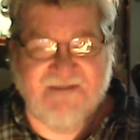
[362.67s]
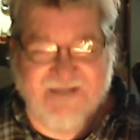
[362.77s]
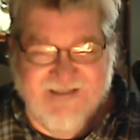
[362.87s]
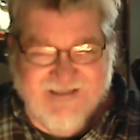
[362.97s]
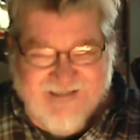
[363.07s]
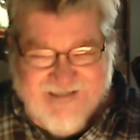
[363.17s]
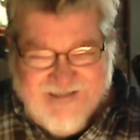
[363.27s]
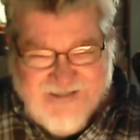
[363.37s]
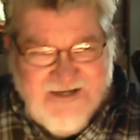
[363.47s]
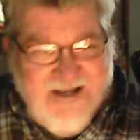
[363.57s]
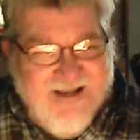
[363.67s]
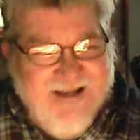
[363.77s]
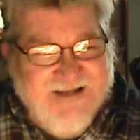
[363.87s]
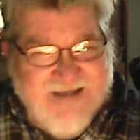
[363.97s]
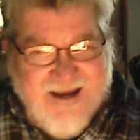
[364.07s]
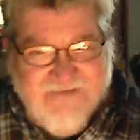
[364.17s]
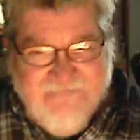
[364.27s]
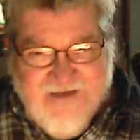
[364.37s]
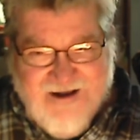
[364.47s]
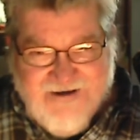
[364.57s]
can take
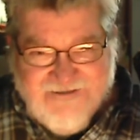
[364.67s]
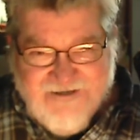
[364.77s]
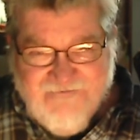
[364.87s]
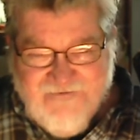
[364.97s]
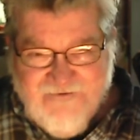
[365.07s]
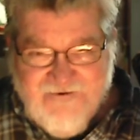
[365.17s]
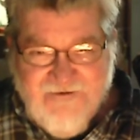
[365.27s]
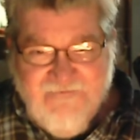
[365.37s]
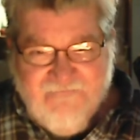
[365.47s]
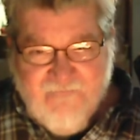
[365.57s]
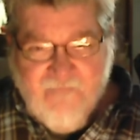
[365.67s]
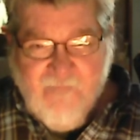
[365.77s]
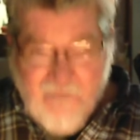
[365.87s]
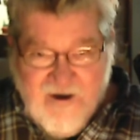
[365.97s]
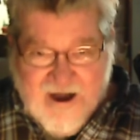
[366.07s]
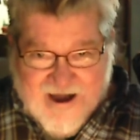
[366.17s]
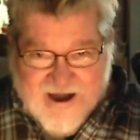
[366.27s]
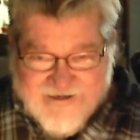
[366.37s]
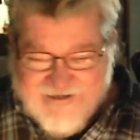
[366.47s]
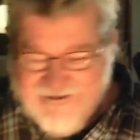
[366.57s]
advantage of your youthful
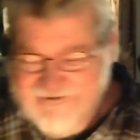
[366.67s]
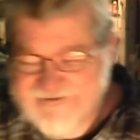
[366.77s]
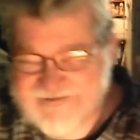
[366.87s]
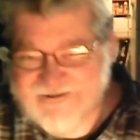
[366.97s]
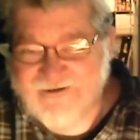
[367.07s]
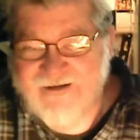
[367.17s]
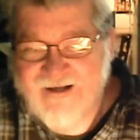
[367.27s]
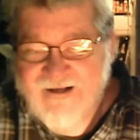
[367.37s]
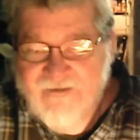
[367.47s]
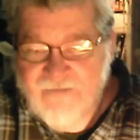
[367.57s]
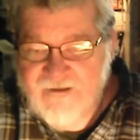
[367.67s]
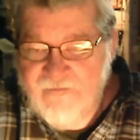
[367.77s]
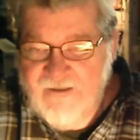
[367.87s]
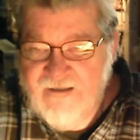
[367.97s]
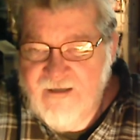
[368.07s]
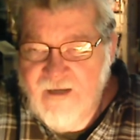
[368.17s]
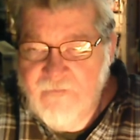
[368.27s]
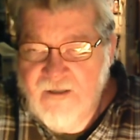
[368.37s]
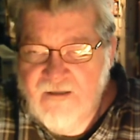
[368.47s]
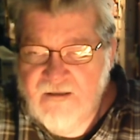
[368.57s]
brain, So, but
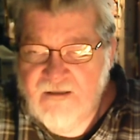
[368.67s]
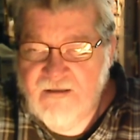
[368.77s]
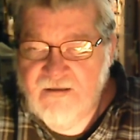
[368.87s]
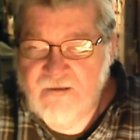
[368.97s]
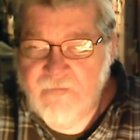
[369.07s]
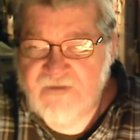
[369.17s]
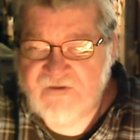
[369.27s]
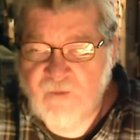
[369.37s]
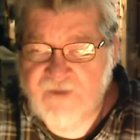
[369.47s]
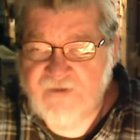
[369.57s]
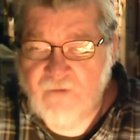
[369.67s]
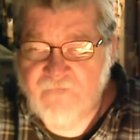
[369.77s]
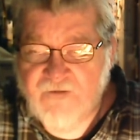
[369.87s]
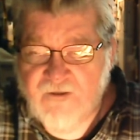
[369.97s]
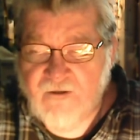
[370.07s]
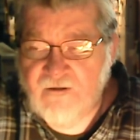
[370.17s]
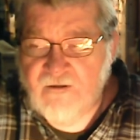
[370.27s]
I'm gonna switch over here.